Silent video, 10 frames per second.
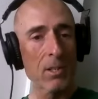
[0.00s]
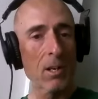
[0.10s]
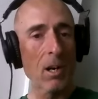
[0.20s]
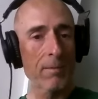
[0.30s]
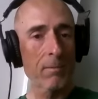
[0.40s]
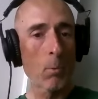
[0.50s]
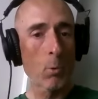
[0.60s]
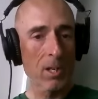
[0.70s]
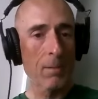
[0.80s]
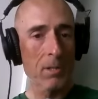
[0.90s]
And oft, more
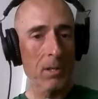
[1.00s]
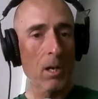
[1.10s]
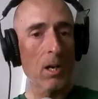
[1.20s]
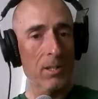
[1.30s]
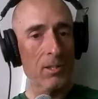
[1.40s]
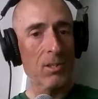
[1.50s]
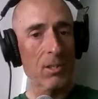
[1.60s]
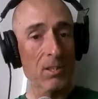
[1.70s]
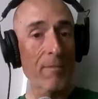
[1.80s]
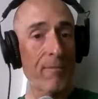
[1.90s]
times than not, it's
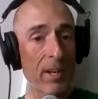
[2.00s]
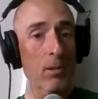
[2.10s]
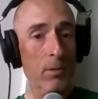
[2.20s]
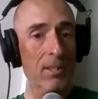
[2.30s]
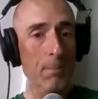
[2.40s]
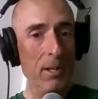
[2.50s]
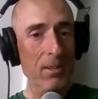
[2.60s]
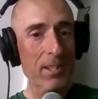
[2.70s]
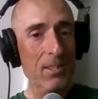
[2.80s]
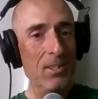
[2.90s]
it's a failed
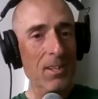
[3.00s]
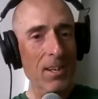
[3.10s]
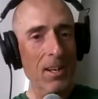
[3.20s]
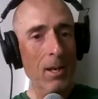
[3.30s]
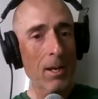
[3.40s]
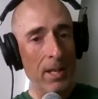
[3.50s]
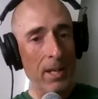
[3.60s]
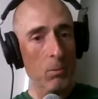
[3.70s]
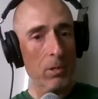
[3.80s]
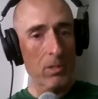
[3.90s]
experience, and
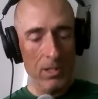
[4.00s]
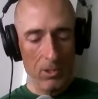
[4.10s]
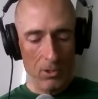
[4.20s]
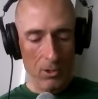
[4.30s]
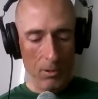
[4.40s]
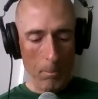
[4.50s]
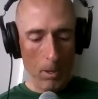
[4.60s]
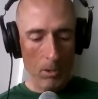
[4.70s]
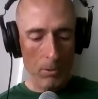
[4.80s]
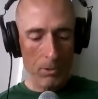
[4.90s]
that's what teaches you the
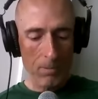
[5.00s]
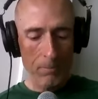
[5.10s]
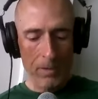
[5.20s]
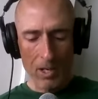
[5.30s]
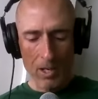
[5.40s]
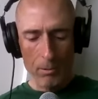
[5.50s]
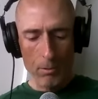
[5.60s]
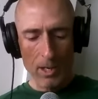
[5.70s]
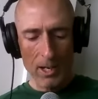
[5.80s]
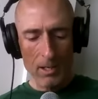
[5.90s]
most. And through
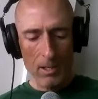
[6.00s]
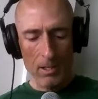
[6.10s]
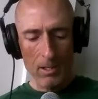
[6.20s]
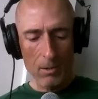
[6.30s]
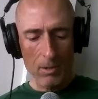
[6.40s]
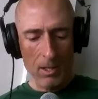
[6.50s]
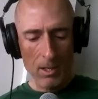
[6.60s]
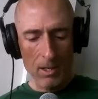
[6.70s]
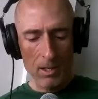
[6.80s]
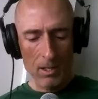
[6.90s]
that, you know, the
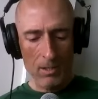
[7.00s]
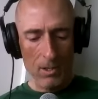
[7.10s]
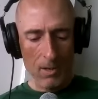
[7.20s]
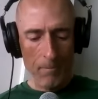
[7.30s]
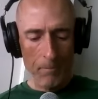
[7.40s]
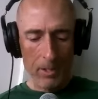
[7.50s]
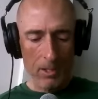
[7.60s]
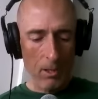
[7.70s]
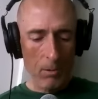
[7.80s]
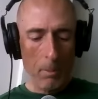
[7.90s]
key is,
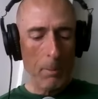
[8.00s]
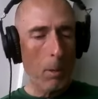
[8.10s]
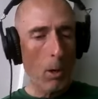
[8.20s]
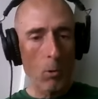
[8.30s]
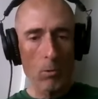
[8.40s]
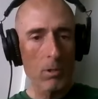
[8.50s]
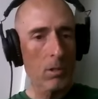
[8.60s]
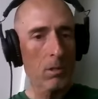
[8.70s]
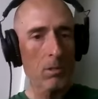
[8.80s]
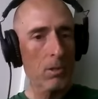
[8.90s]
you know, to be bold.
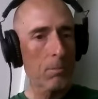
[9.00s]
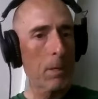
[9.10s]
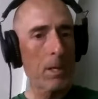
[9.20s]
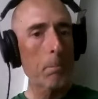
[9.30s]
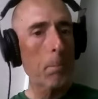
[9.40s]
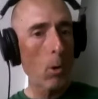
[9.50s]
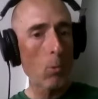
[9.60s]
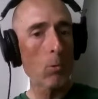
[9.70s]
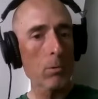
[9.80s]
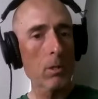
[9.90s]
Just be
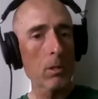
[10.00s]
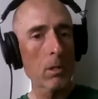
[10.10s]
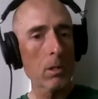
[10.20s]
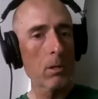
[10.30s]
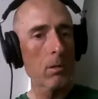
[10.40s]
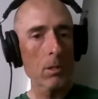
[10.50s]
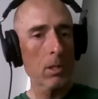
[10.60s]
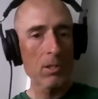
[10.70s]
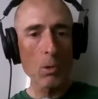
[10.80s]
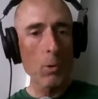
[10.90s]
bold. You,
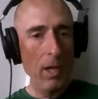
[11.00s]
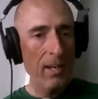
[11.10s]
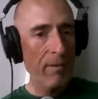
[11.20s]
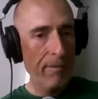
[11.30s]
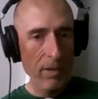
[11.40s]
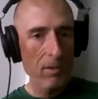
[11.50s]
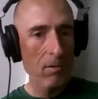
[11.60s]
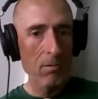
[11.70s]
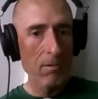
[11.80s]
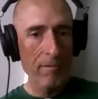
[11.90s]
it's okay to fail.
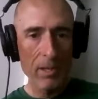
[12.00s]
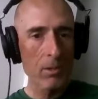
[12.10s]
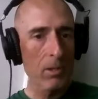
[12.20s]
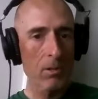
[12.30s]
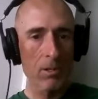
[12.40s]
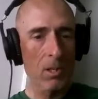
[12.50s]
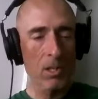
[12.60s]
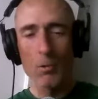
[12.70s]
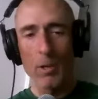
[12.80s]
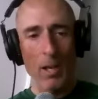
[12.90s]
Failure is
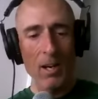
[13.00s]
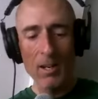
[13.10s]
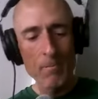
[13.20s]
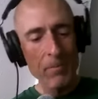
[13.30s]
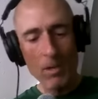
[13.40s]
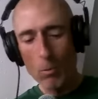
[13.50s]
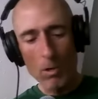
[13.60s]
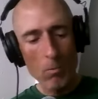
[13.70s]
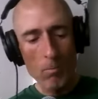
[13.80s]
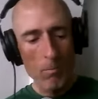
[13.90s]
you and I.
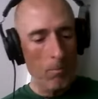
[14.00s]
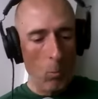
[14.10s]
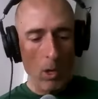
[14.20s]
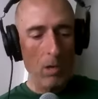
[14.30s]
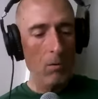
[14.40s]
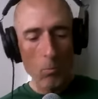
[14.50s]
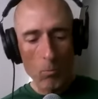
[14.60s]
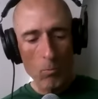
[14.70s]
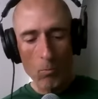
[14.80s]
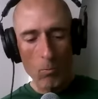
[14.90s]
We're well
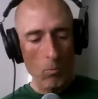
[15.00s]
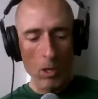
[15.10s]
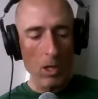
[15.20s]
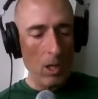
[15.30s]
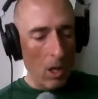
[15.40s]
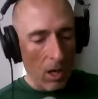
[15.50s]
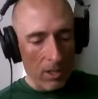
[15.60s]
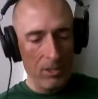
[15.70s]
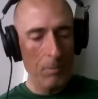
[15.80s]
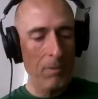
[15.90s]

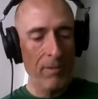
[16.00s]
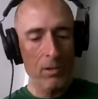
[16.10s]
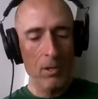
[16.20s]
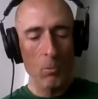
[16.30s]
accustomed to failure.